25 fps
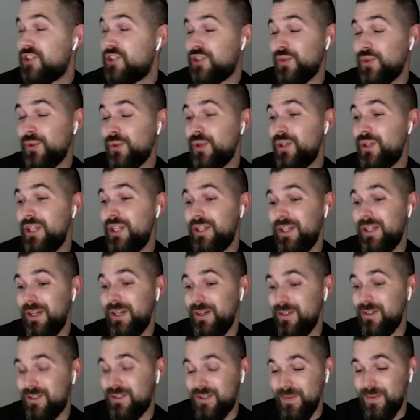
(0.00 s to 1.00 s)
I'm sure that
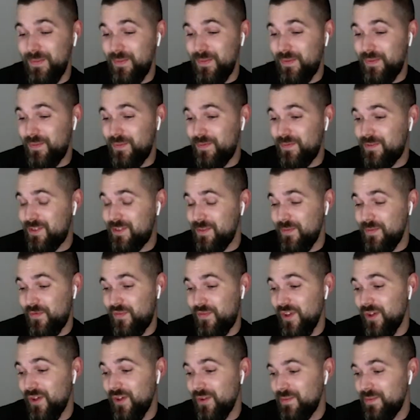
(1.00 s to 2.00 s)
there is some
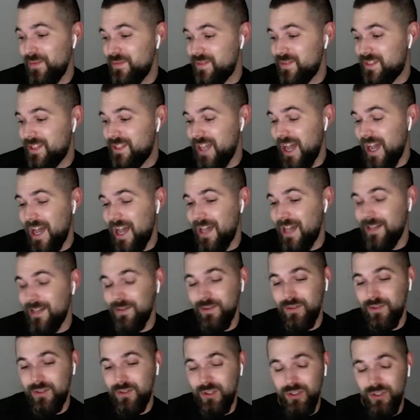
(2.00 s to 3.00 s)
films that
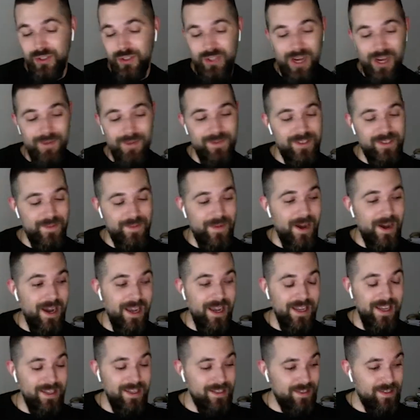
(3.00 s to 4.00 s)
could come to
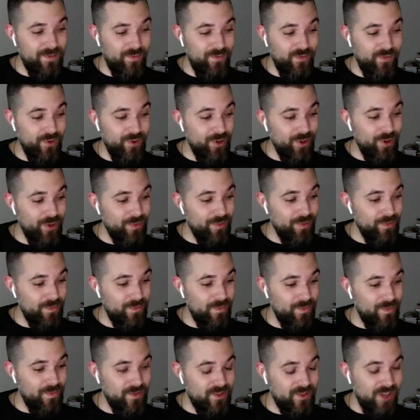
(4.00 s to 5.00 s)
mind for
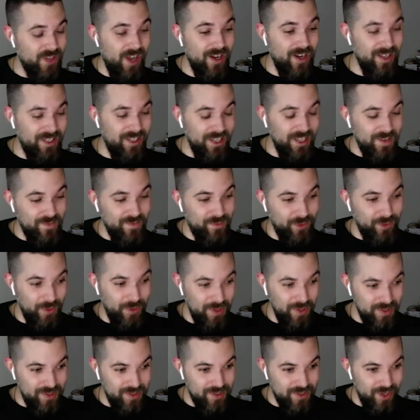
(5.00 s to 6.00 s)
sonic
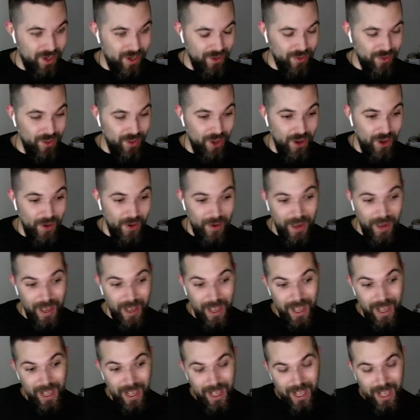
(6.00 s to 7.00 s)
influence, although
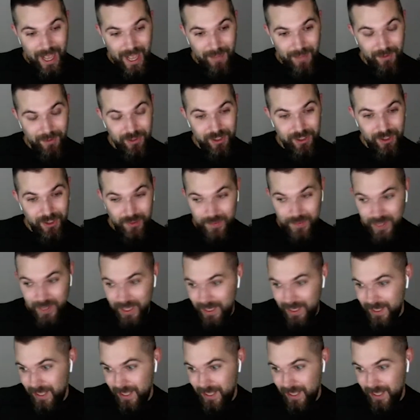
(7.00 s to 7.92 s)
I'm a little